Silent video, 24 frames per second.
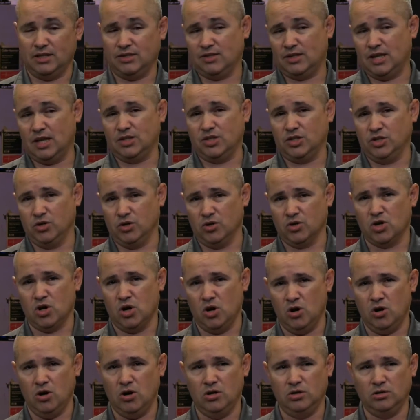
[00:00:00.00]
That's your
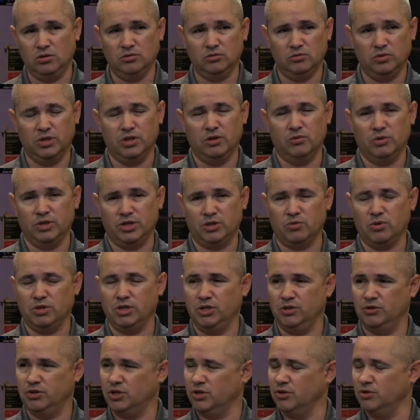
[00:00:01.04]
call. Which one
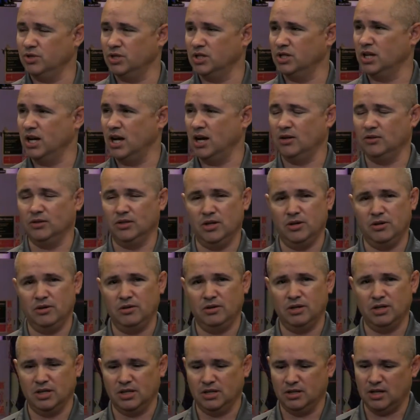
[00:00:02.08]
you choose to
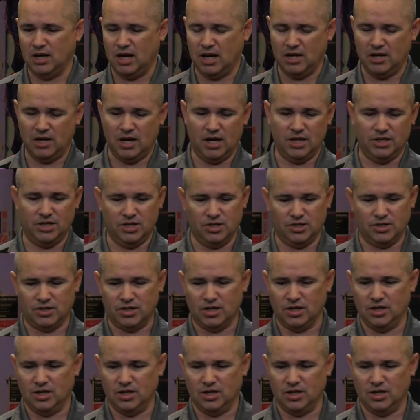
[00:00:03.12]
download. I just